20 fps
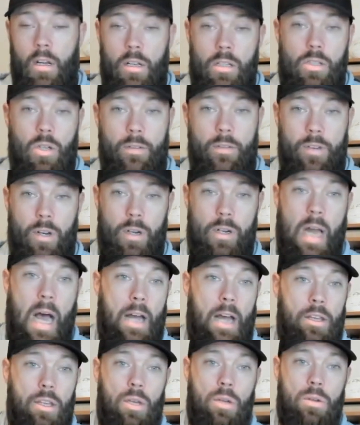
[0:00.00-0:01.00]
So if you're
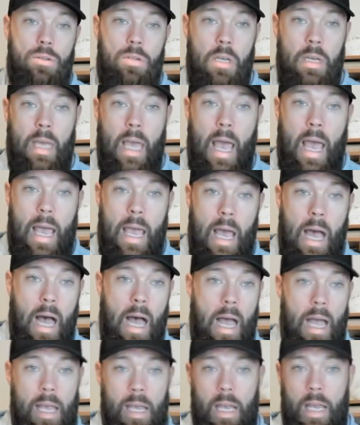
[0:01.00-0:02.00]
not using
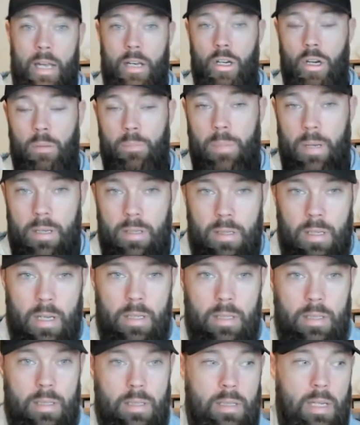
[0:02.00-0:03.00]
AI in your
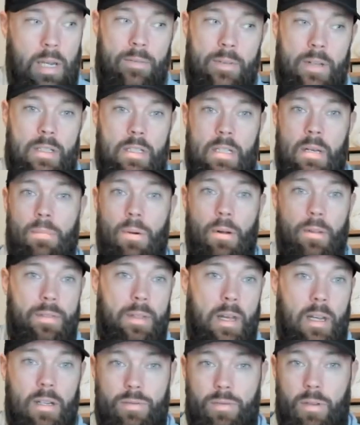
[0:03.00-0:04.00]
business, even simple
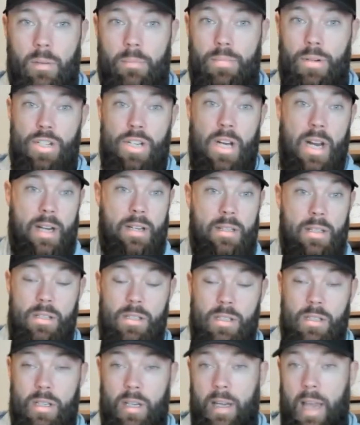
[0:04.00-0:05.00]
things from
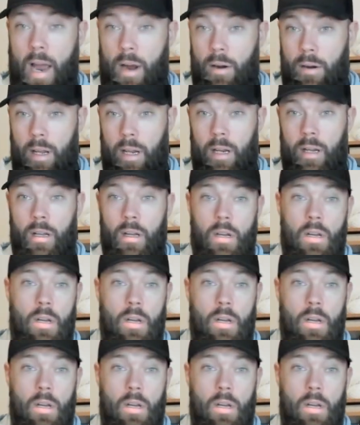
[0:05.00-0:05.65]
projections, accounting,